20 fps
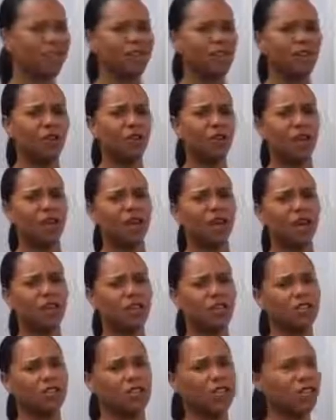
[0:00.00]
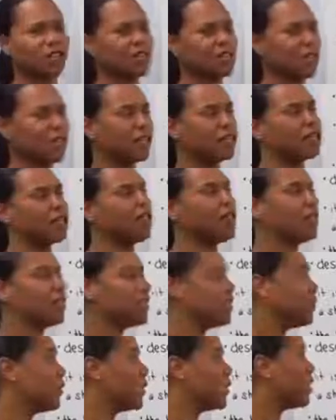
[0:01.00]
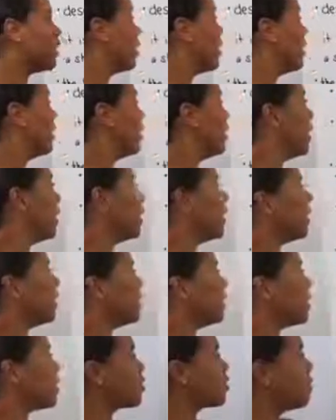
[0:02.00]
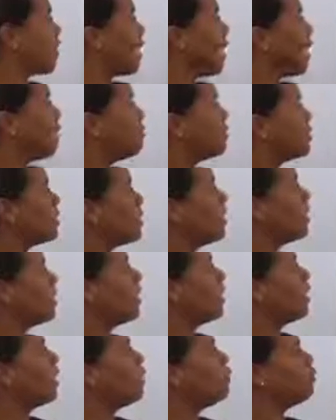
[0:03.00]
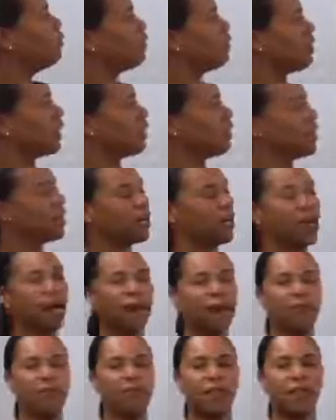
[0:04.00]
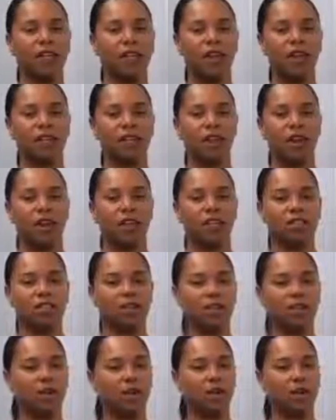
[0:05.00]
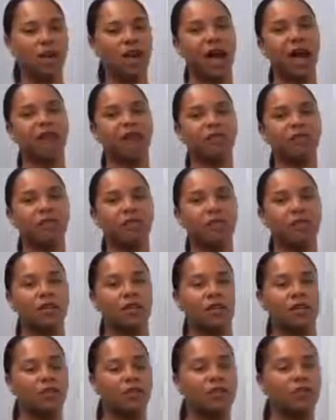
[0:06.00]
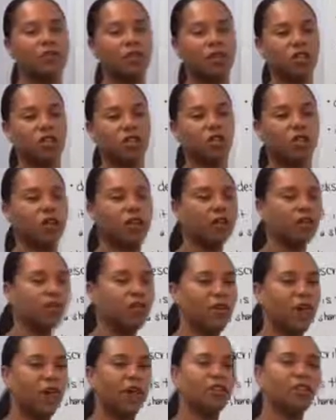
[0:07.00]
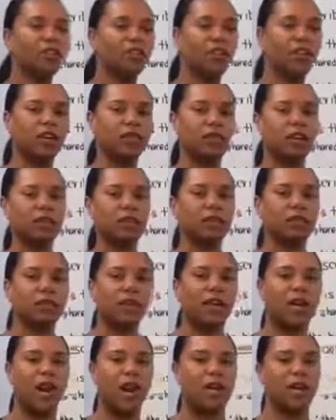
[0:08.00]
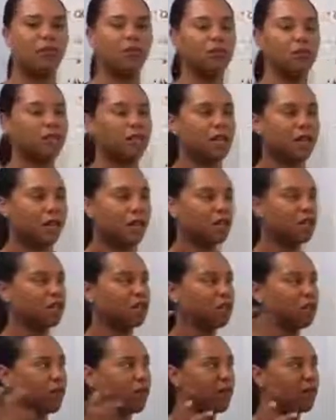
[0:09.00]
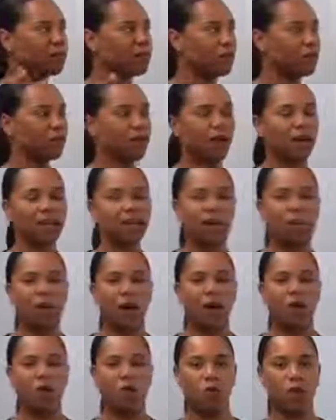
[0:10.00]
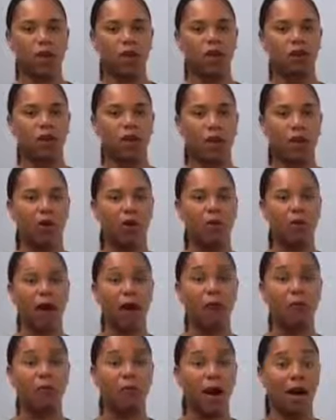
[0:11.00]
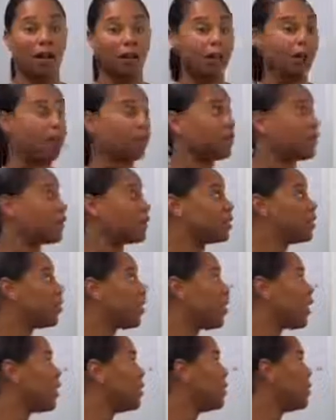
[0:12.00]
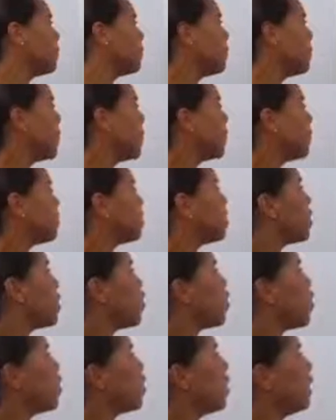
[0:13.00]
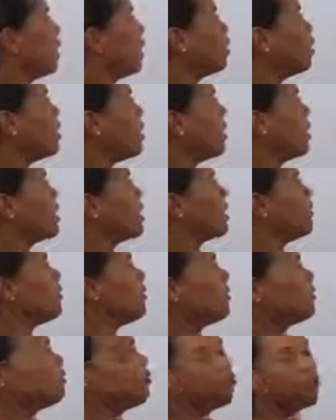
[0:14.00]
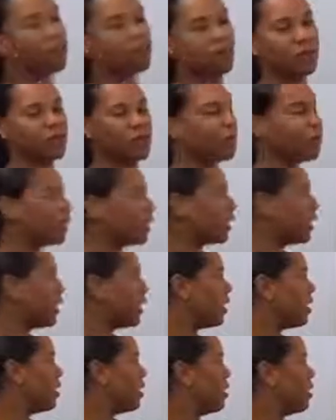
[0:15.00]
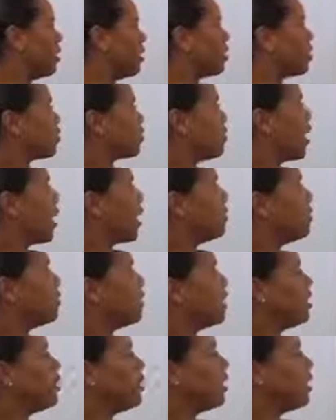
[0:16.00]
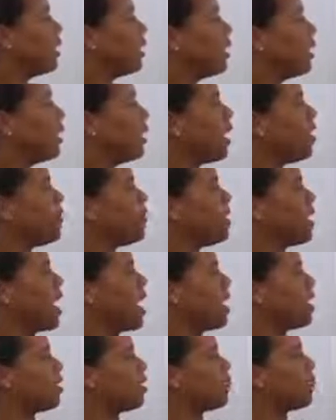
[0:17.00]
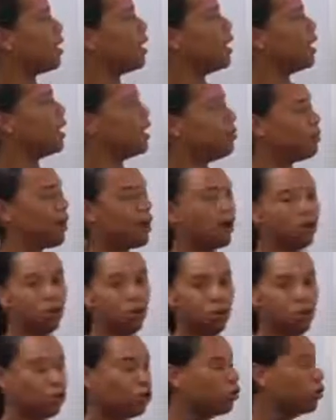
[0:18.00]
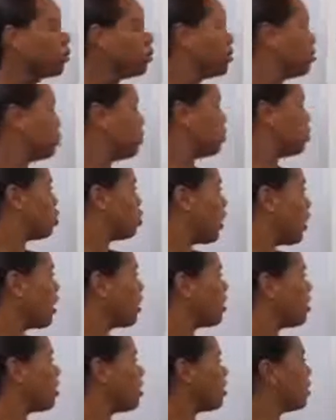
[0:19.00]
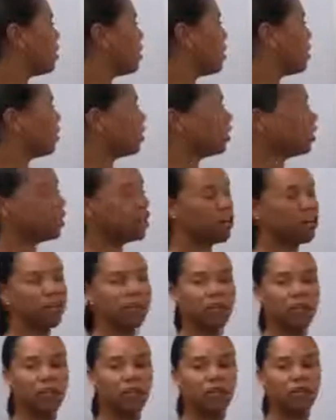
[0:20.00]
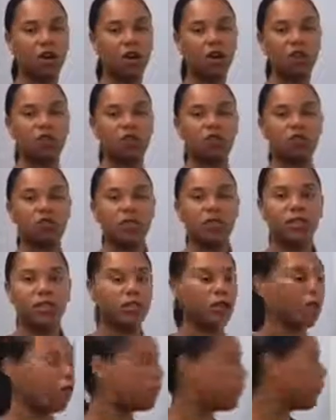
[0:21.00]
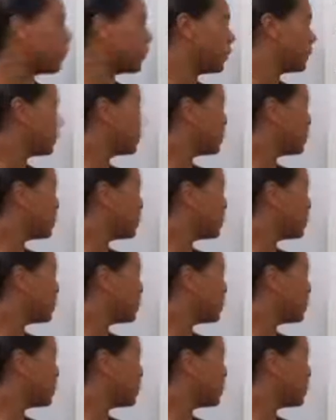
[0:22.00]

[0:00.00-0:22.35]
So what actually is electronegativity? It describes the unequal sharing of electrons between atoms. So once you hear that sharing between atoms, it should bring up some thoughts about what you know about bonding thus far. So electronegativity, more specifically, describes the ability of an atom in a molecule to attract a shared electron to itself.